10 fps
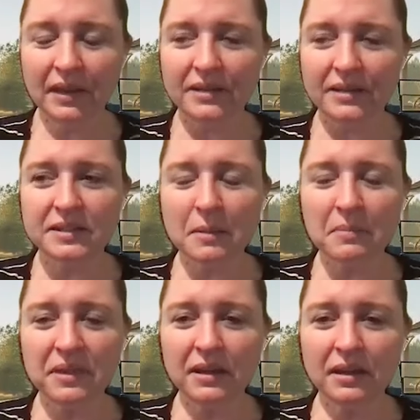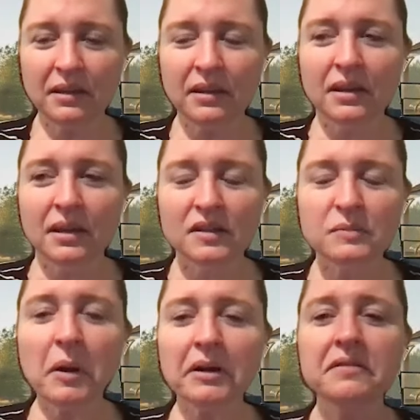Yeah, something
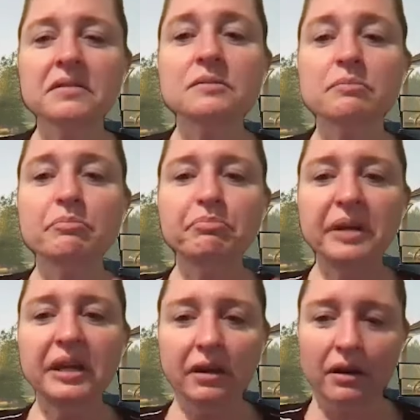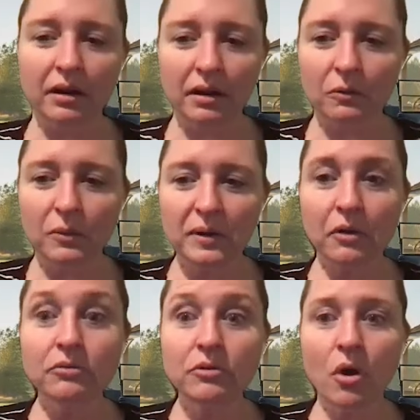is part of this bigger we
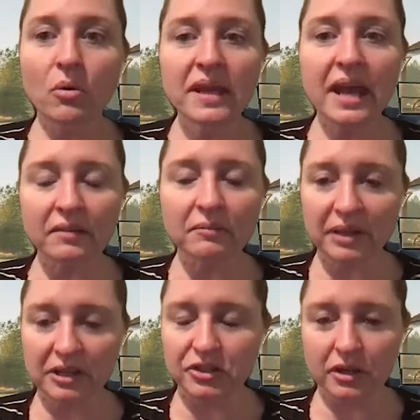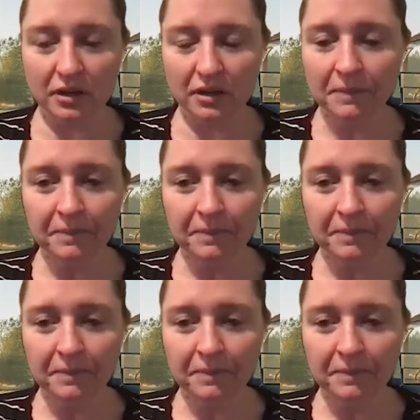don't know yet picture.